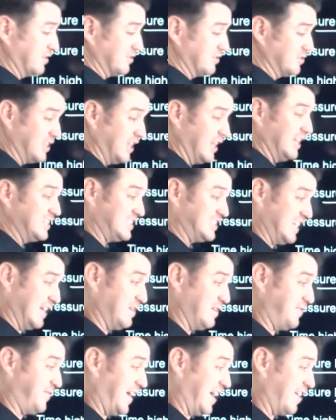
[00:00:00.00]
liters?
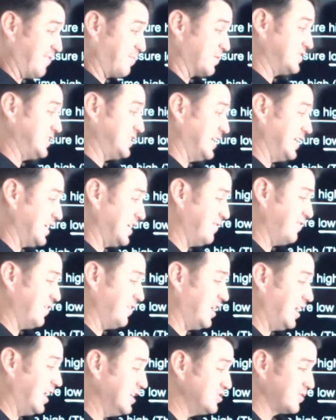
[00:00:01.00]
75% of
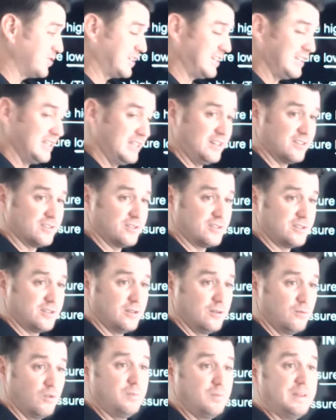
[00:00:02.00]
100
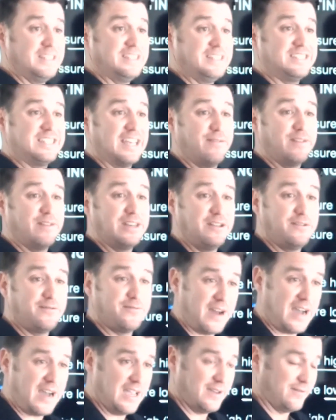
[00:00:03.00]
liters would be
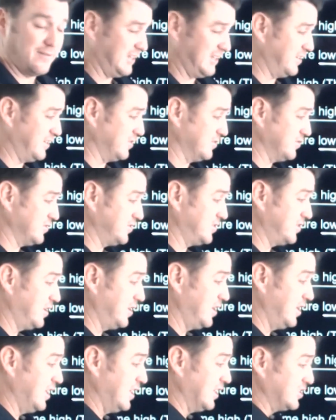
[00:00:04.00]
75
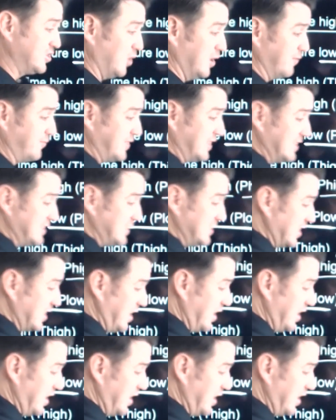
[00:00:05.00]
liters. So if this is